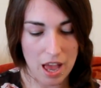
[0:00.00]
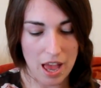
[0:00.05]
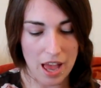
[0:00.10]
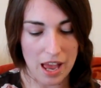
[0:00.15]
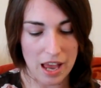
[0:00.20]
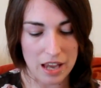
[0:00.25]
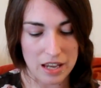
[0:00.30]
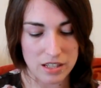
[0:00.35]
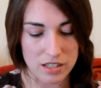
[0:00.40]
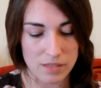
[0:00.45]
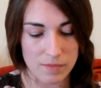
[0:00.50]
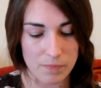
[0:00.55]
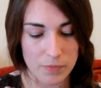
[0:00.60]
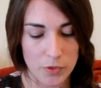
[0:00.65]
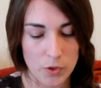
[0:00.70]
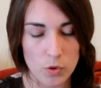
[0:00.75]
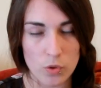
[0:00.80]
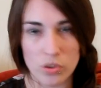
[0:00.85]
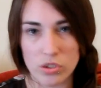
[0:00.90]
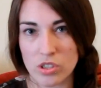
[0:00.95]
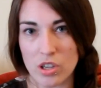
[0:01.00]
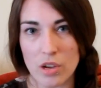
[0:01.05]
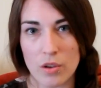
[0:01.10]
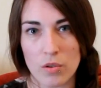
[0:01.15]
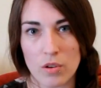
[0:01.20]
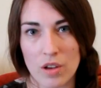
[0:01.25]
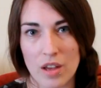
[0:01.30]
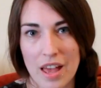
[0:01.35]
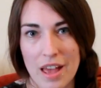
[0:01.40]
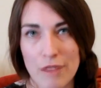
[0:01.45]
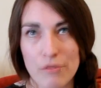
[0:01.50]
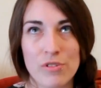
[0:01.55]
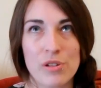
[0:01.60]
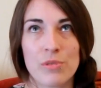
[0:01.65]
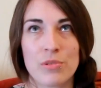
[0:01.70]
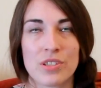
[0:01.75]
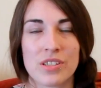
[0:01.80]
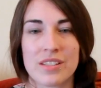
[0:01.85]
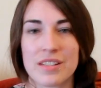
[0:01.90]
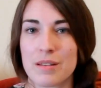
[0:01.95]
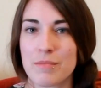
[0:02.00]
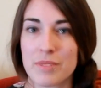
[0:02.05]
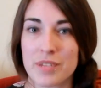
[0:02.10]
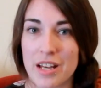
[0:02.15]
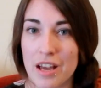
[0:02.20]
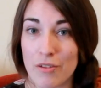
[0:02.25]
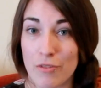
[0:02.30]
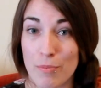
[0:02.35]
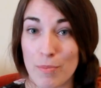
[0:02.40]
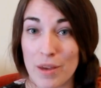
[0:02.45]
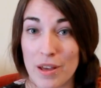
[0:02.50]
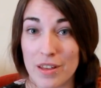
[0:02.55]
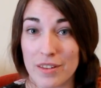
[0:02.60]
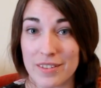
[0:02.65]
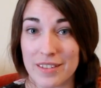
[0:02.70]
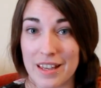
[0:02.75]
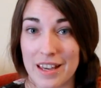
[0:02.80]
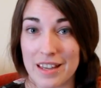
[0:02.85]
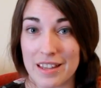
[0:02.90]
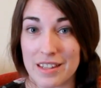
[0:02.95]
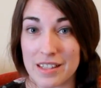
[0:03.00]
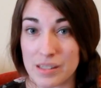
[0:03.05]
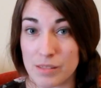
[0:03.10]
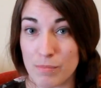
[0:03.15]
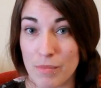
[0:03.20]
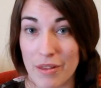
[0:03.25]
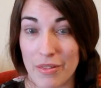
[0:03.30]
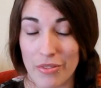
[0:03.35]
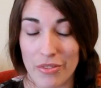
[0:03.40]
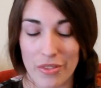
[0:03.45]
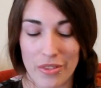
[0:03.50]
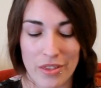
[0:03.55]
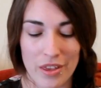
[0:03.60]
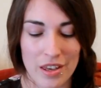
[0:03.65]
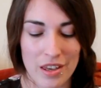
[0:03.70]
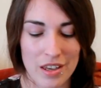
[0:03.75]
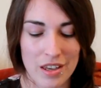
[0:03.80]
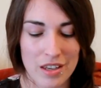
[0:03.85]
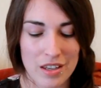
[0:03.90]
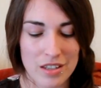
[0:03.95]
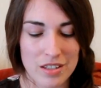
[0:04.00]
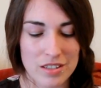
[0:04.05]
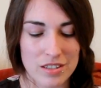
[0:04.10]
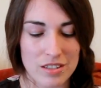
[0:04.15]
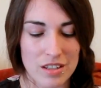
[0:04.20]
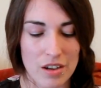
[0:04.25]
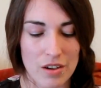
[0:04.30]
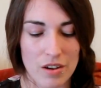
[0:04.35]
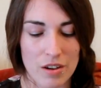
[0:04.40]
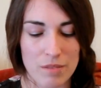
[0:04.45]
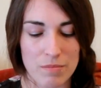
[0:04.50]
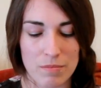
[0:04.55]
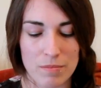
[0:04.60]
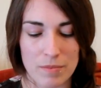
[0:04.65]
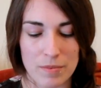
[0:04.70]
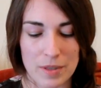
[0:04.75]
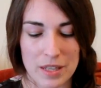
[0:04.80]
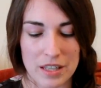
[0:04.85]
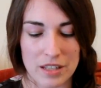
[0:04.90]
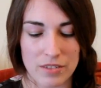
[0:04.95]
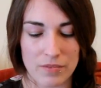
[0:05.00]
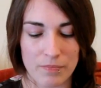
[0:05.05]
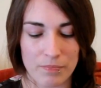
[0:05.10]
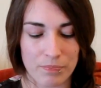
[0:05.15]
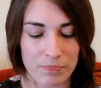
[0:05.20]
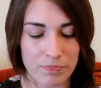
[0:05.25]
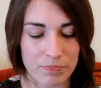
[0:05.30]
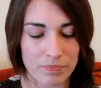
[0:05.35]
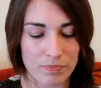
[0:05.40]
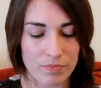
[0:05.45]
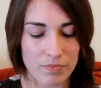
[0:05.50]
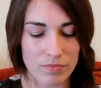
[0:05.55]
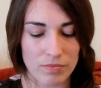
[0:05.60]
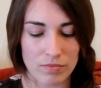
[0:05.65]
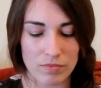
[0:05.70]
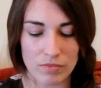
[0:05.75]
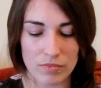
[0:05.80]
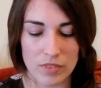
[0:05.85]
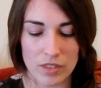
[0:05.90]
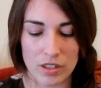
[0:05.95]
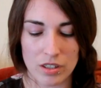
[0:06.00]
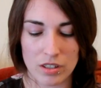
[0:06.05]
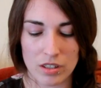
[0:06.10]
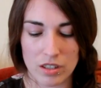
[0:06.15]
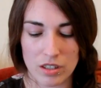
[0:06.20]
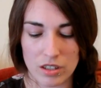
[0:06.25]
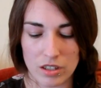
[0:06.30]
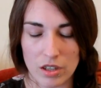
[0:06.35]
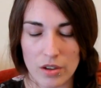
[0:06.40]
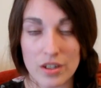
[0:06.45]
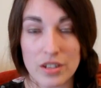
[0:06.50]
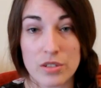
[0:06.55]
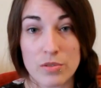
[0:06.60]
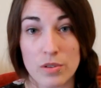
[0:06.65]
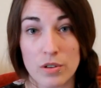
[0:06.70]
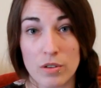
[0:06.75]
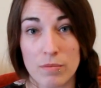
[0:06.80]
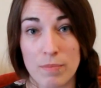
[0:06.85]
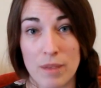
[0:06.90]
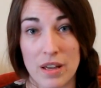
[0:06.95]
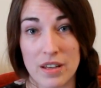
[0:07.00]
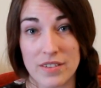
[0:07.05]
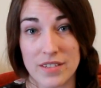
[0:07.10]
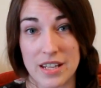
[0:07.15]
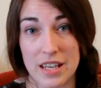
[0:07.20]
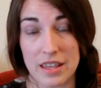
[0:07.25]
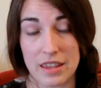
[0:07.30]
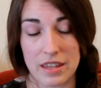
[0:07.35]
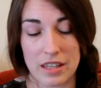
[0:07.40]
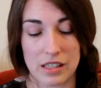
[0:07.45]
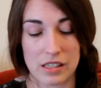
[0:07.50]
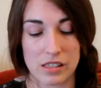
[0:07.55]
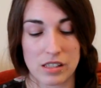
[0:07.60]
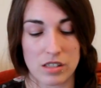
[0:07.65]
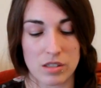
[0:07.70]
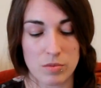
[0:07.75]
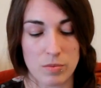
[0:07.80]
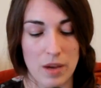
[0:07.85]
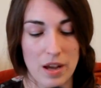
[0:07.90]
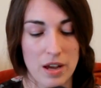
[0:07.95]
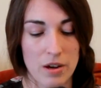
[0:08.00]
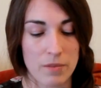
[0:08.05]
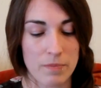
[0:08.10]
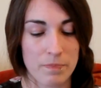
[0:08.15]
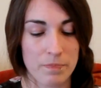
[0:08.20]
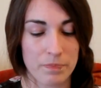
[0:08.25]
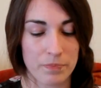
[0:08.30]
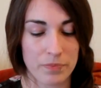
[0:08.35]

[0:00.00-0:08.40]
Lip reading: And also, everyone seems to have a birthday this month, so I've been going to a lot of birthday things as well.